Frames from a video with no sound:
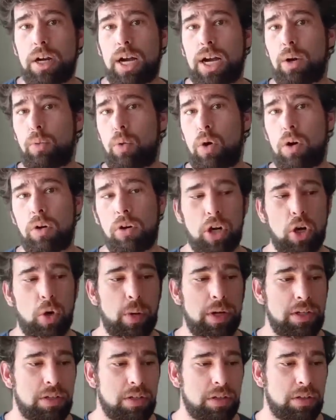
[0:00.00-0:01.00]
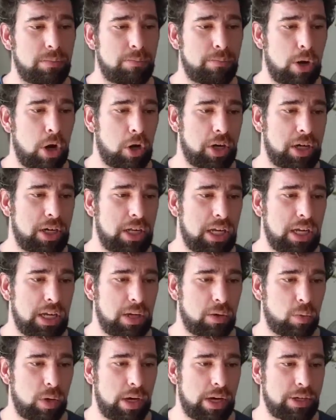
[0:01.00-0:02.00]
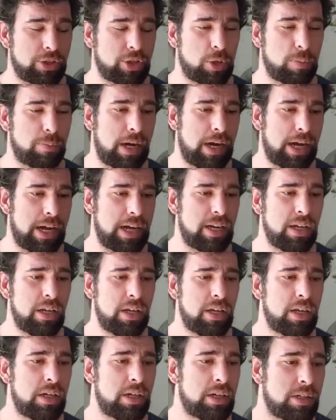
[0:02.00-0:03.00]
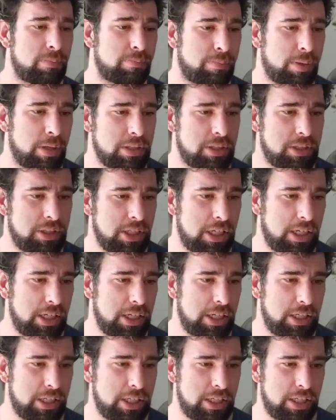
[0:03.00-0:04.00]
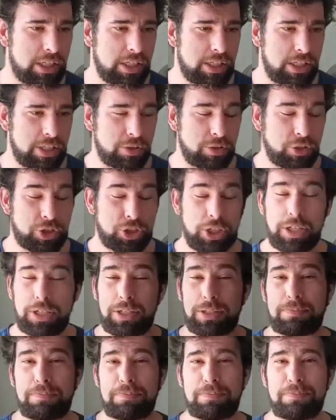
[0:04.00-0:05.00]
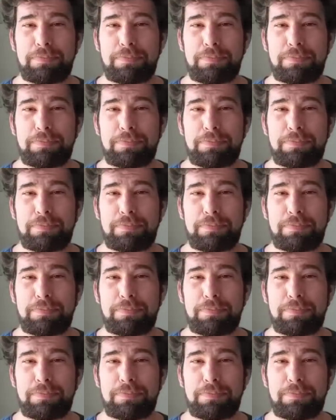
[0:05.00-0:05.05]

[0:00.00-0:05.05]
I won't go into the marketing and why you should buy it, but you should.